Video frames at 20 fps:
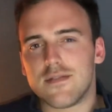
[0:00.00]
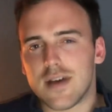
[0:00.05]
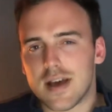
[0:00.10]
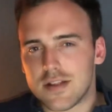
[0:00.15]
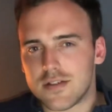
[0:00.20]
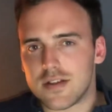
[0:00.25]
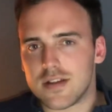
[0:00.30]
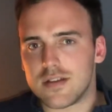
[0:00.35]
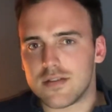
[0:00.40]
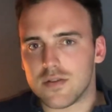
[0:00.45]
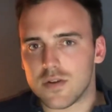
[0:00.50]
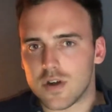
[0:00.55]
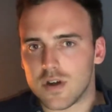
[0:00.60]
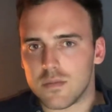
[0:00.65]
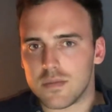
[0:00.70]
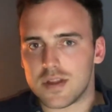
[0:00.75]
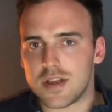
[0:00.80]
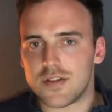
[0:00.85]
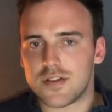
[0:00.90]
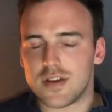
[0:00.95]
actually saw
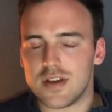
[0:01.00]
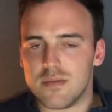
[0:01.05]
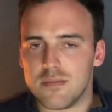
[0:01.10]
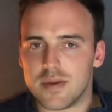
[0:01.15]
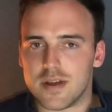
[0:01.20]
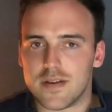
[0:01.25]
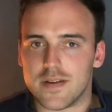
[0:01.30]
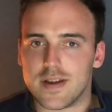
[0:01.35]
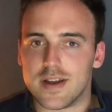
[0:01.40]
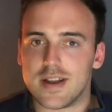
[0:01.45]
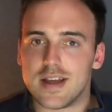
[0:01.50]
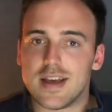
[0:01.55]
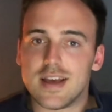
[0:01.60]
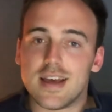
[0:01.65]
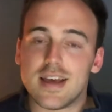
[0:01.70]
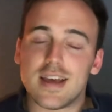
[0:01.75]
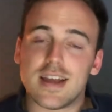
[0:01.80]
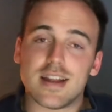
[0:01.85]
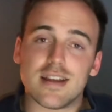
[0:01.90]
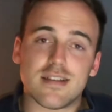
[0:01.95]
competition in period.
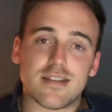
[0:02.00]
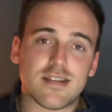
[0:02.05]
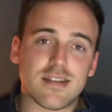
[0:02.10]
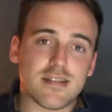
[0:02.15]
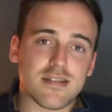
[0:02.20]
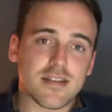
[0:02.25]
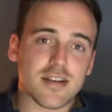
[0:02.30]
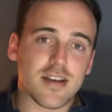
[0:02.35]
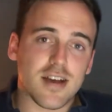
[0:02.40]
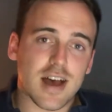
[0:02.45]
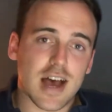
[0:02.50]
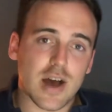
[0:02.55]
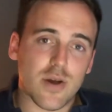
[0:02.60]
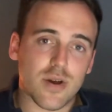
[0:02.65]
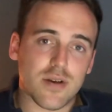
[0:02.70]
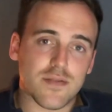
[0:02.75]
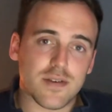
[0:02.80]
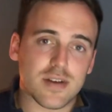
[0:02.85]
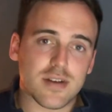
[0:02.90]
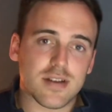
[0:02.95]
Sister car,
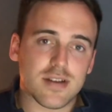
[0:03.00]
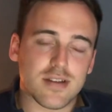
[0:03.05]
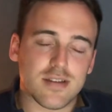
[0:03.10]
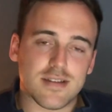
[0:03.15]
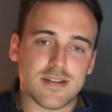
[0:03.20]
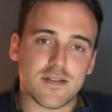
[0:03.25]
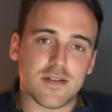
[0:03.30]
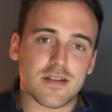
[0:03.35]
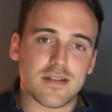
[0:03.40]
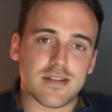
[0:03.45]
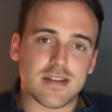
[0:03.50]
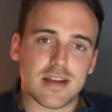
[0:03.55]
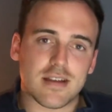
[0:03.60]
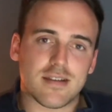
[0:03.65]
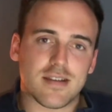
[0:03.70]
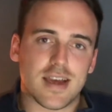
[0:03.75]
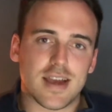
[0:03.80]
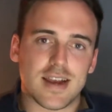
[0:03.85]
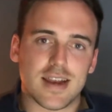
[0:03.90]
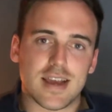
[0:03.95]
however,
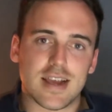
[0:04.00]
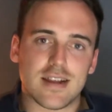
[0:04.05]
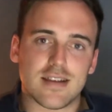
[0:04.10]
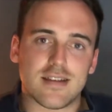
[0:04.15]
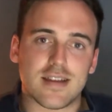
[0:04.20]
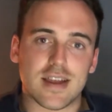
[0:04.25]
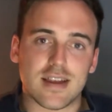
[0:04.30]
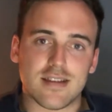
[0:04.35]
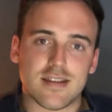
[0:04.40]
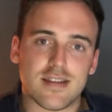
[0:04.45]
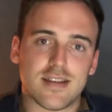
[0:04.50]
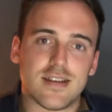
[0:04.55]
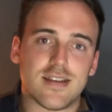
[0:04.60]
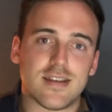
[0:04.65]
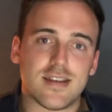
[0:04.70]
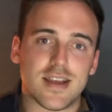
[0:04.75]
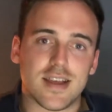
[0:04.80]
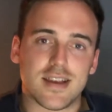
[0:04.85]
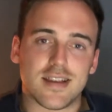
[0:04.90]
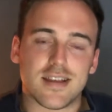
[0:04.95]
06886, did.